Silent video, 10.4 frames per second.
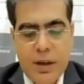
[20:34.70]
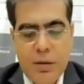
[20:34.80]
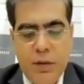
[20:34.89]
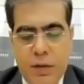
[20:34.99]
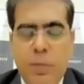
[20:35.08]

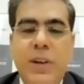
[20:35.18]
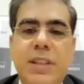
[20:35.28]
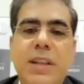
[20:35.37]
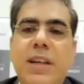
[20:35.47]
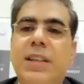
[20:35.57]
before a
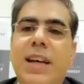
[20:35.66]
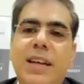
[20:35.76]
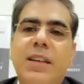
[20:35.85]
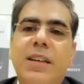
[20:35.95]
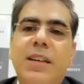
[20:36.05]
person gets
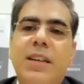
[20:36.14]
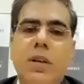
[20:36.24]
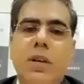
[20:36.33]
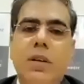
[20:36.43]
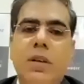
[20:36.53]
angry,
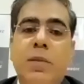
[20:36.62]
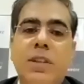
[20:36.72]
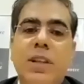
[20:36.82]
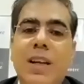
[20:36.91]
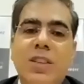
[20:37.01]
that
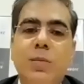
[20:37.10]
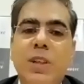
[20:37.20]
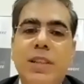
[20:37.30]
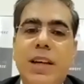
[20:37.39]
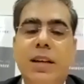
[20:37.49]
person has to
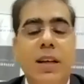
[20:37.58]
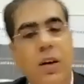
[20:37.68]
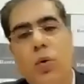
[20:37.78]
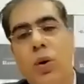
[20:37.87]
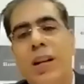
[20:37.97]
be sad.
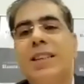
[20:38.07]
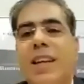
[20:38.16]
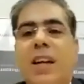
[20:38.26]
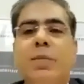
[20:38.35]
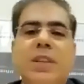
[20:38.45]
Only a
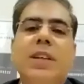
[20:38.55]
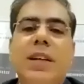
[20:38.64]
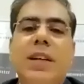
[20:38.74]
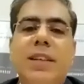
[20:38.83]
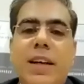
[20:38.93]
sad person
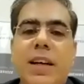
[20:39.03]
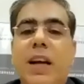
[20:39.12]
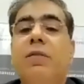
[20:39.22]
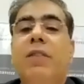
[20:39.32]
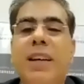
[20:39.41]
gets angry.
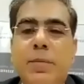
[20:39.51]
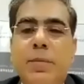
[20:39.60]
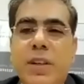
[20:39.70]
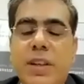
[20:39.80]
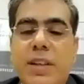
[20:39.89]
And why is a
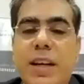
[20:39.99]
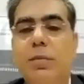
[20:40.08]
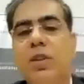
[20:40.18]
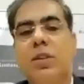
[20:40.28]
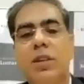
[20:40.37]
person
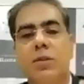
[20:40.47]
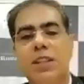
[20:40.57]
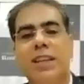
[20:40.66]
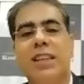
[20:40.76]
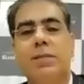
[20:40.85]
sad? Because there
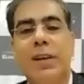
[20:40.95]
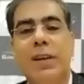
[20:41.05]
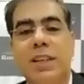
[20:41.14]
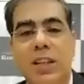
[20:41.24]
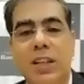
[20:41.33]
was an
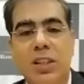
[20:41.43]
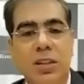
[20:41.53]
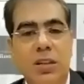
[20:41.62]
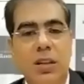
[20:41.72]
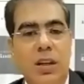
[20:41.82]

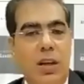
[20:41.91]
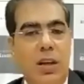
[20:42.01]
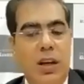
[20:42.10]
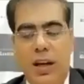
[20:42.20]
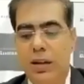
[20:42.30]
expectation
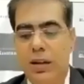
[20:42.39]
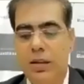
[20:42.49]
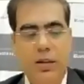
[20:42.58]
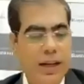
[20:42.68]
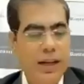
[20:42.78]
and
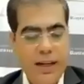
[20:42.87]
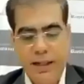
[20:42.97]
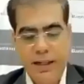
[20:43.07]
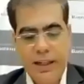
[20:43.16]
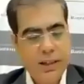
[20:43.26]
the
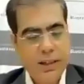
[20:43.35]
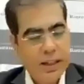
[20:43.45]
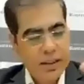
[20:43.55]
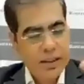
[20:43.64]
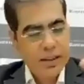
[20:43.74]
reality.
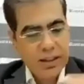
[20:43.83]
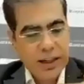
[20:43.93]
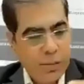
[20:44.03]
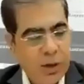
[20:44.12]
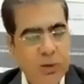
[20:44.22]
There's a
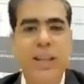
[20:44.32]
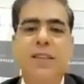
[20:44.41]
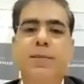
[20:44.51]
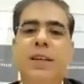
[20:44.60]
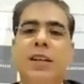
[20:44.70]
gap between the
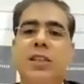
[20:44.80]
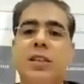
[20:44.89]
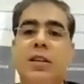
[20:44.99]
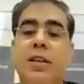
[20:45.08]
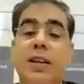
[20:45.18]

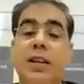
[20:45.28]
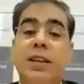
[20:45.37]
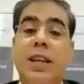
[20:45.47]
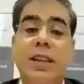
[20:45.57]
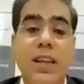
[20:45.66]
expectation and reality.
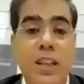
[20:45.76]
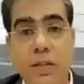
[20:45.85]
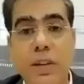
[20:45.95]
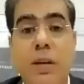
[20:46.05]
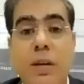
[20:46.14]
Then that's where
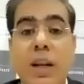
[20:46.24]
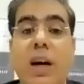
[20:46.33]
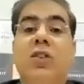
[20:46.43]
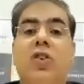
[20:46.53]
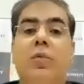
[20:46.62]
we come in.
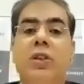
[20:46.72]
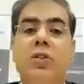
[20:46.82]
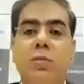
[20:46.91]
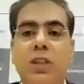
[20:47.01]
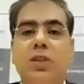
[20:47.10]
Our job is to make
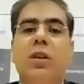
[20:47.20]
sure